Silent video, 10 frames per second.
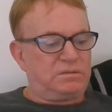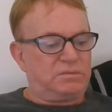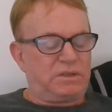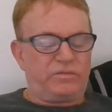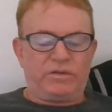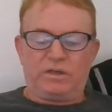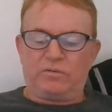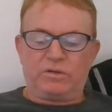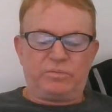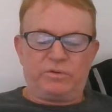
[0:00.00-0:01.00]
But if you don't
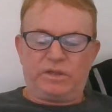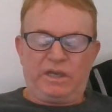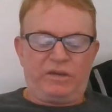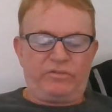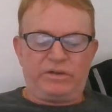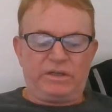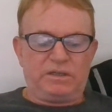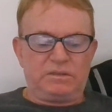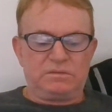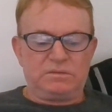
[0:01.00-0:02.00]
want to put the effort
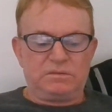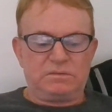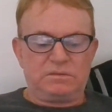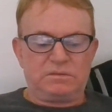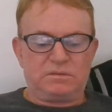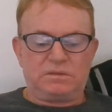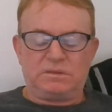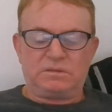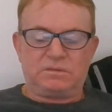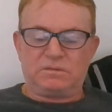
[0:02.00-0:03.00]
in,
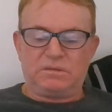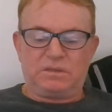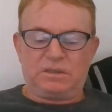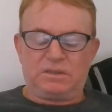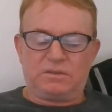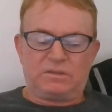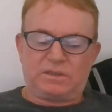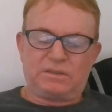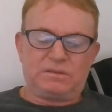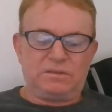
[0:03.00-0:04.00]
then, you know, like,